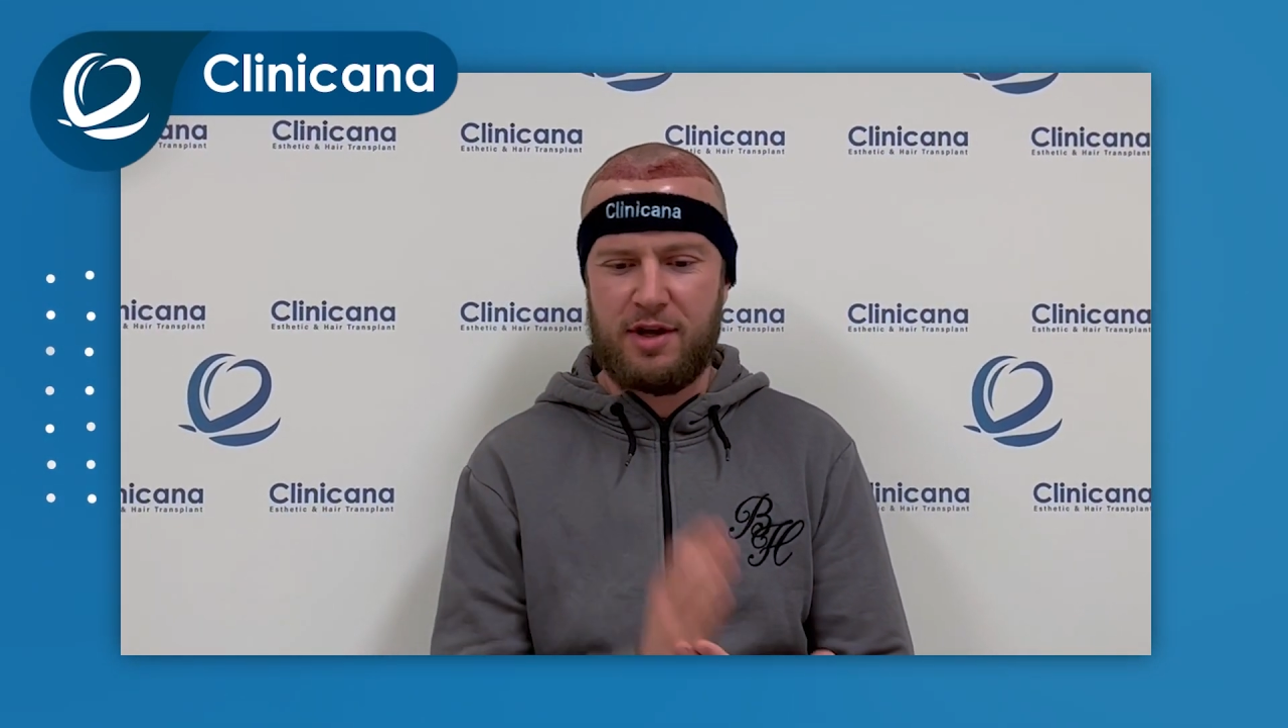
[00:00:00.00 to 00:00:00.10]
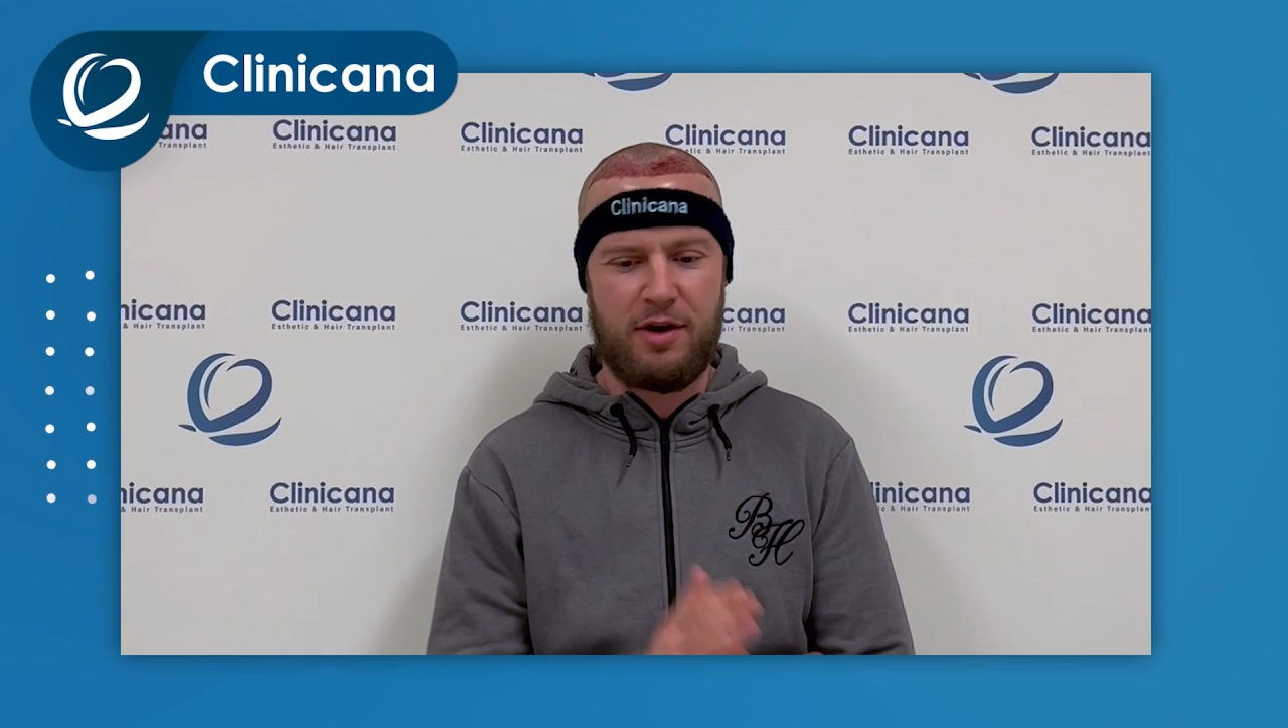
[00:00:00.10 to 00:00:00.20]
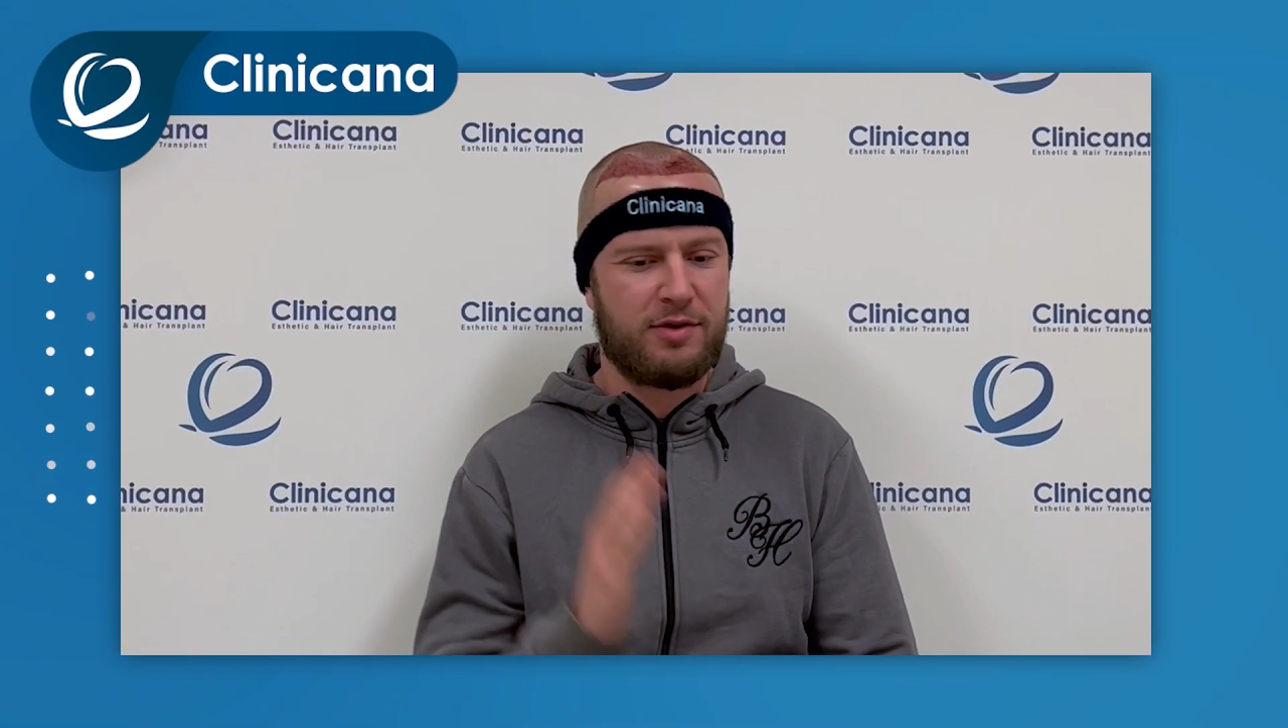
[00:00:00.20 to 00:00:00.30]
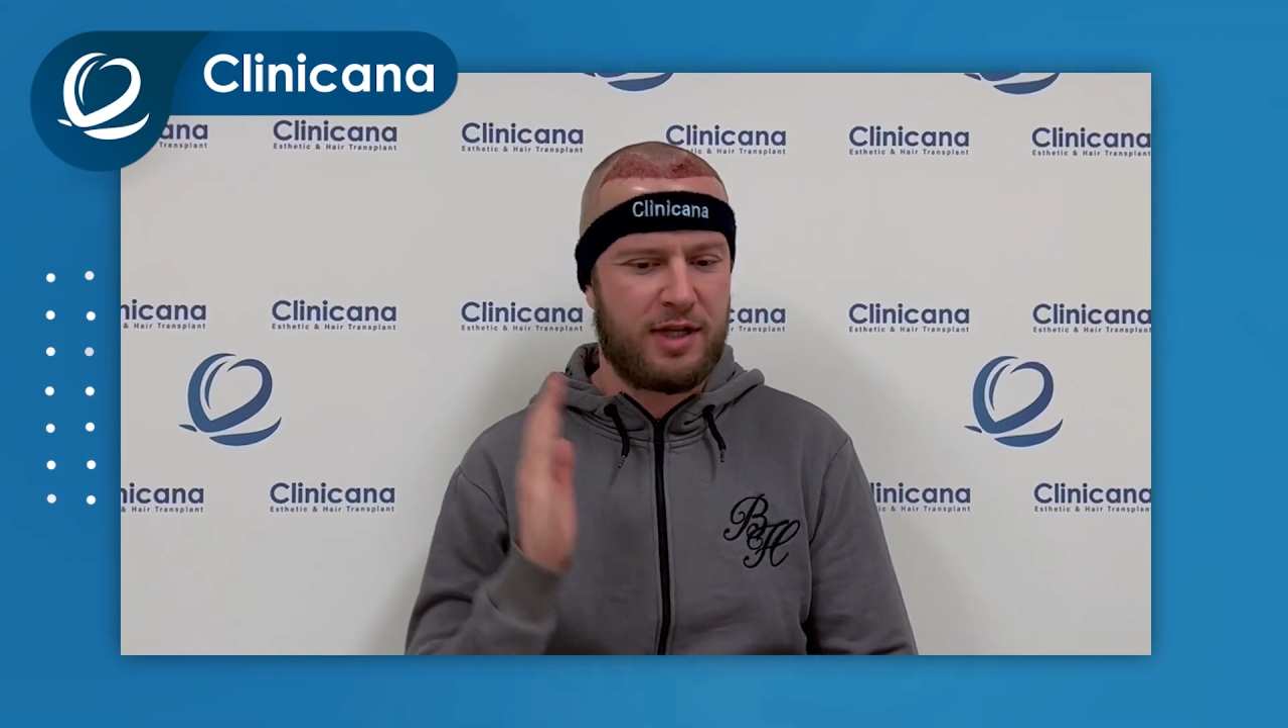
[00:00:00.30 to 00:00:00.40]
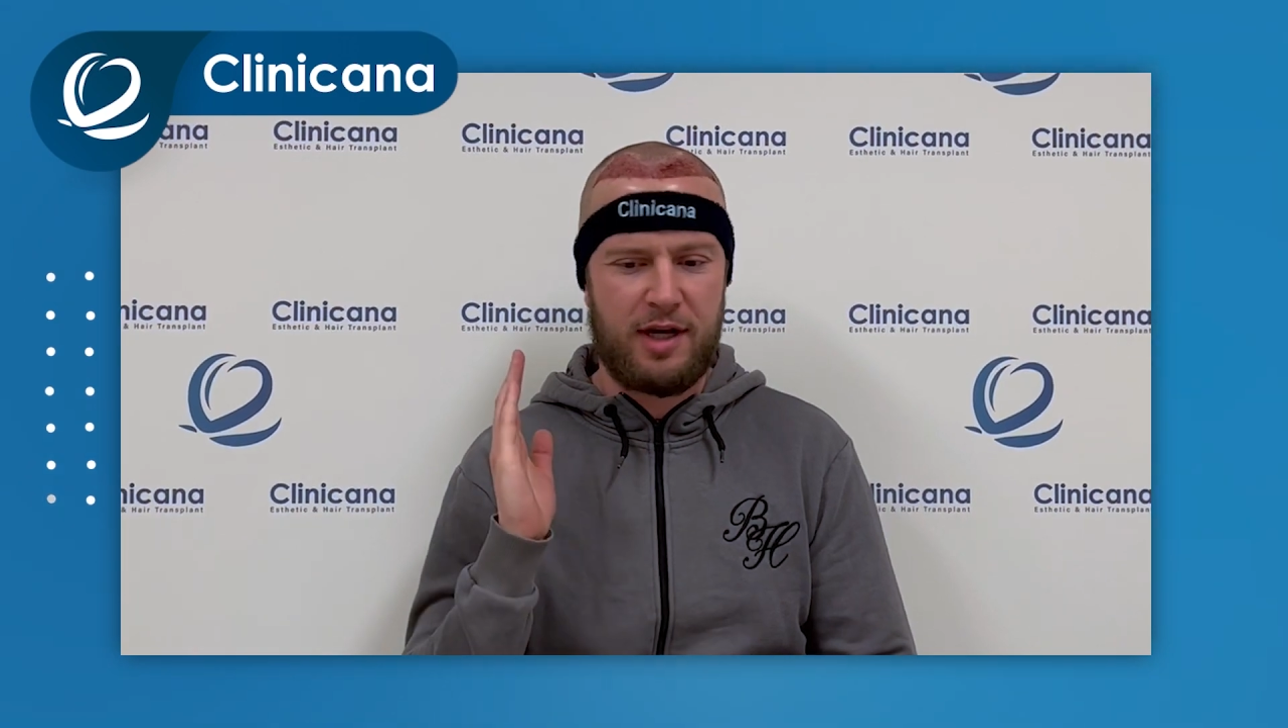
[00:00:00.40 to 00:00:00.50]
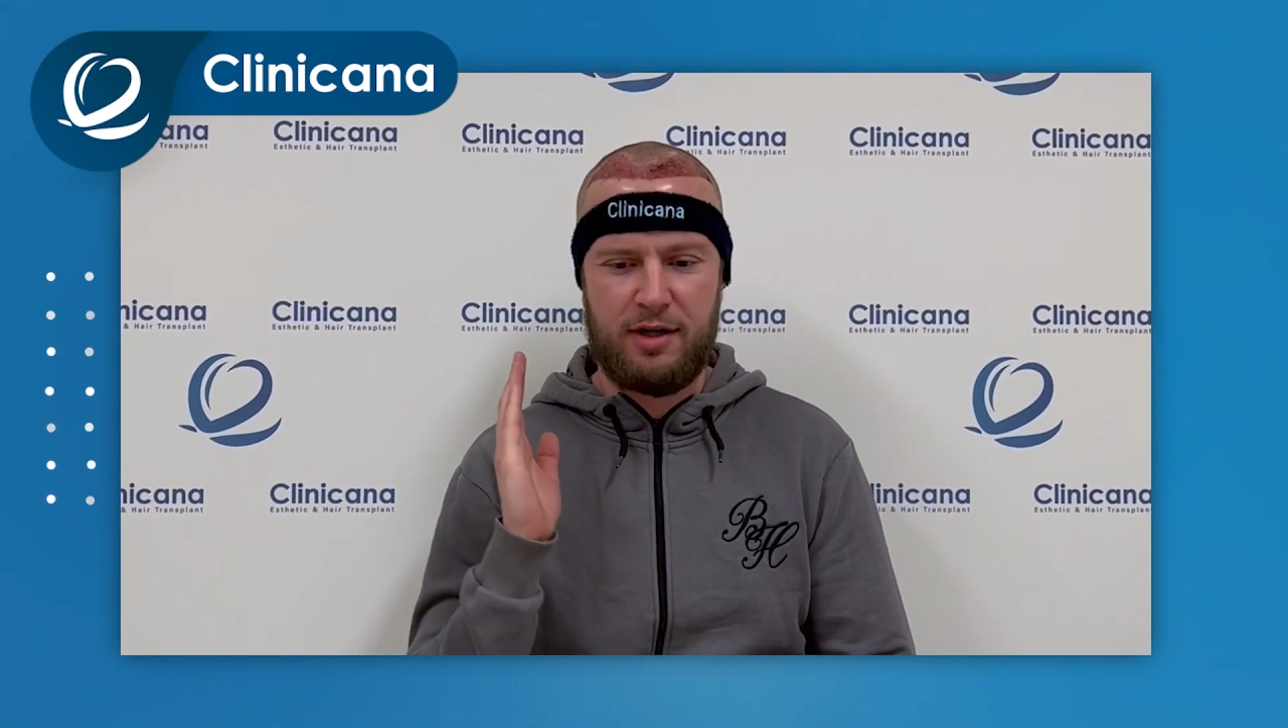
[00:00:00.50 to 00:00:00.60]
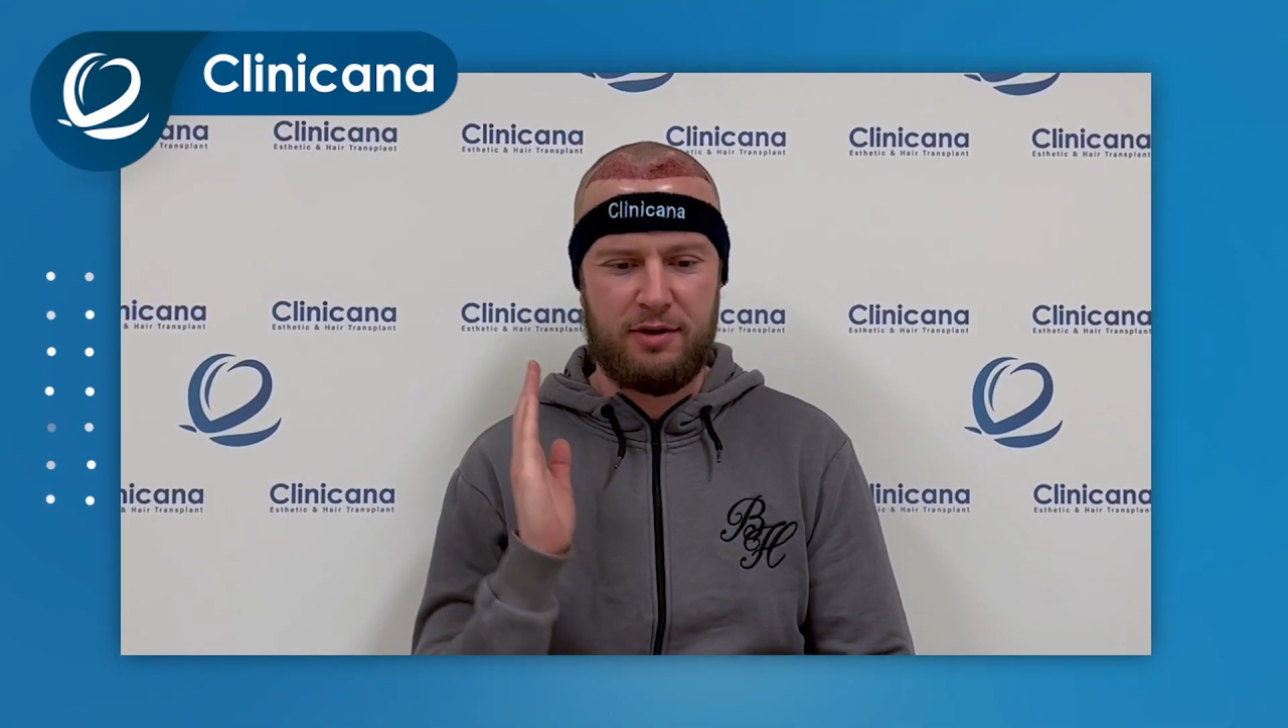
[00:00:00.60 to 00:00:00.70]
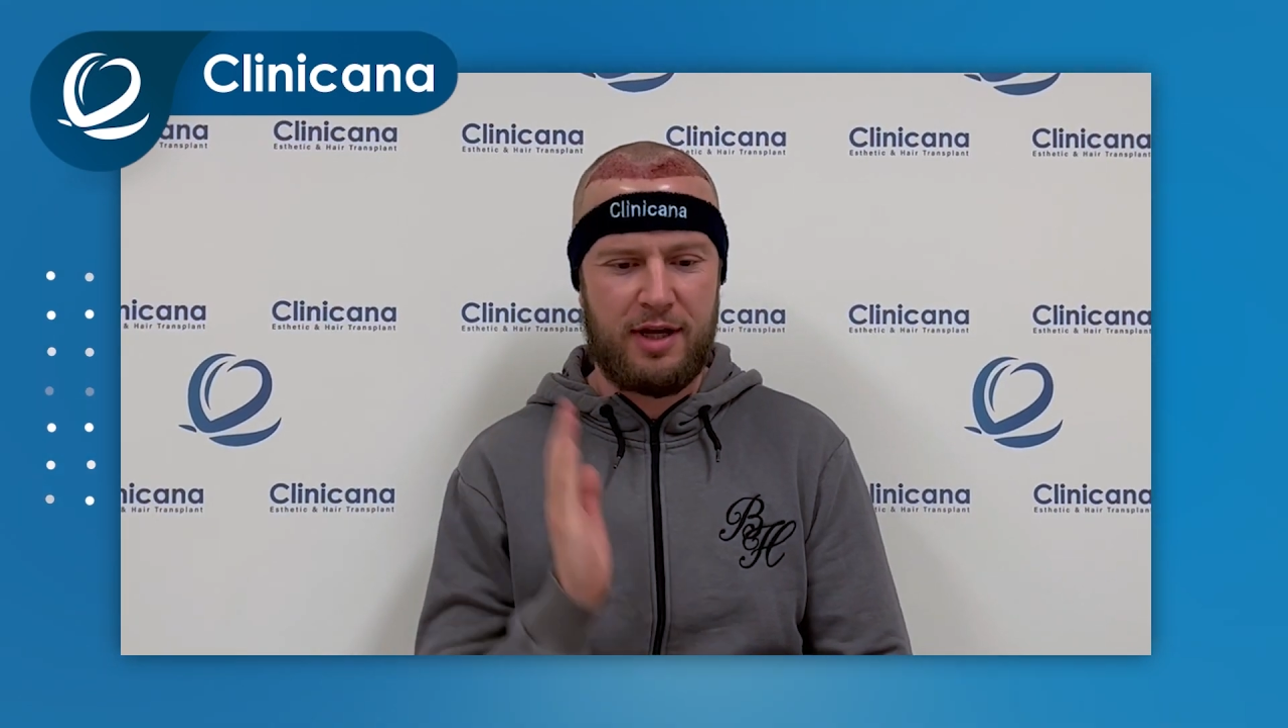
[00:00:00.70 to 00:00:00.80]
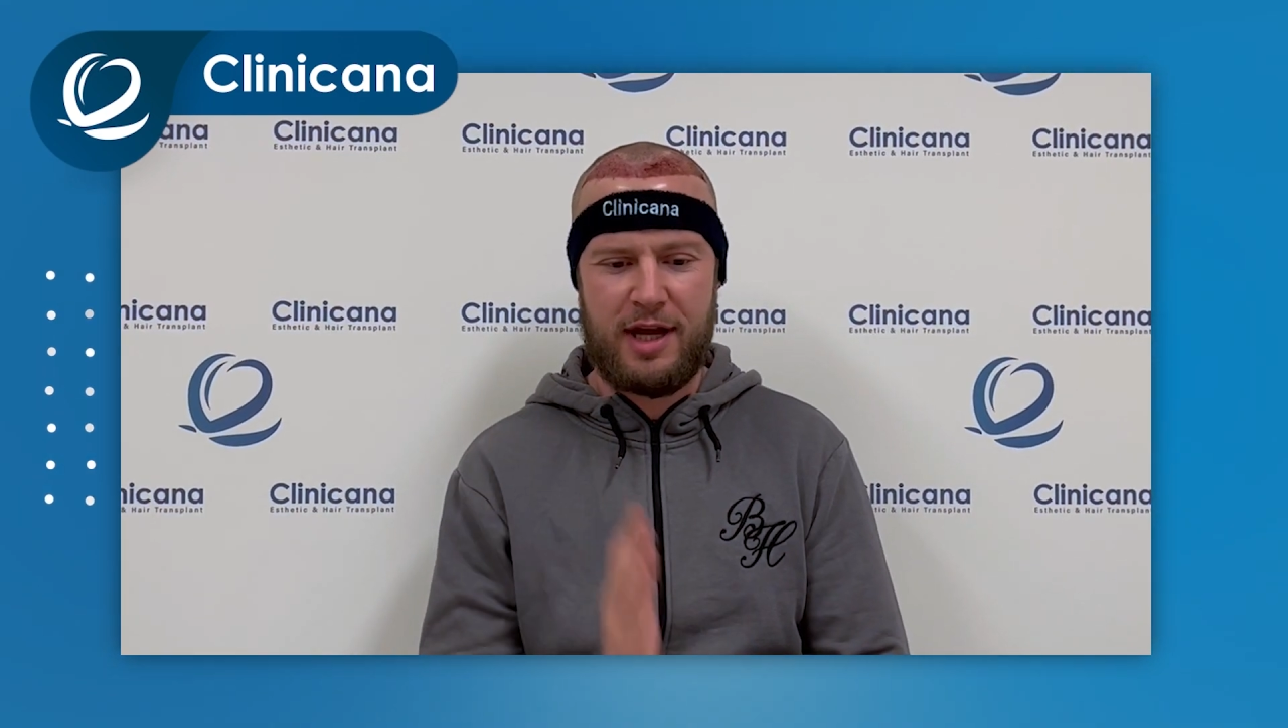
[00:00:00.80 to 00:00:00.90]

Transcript: the hotel,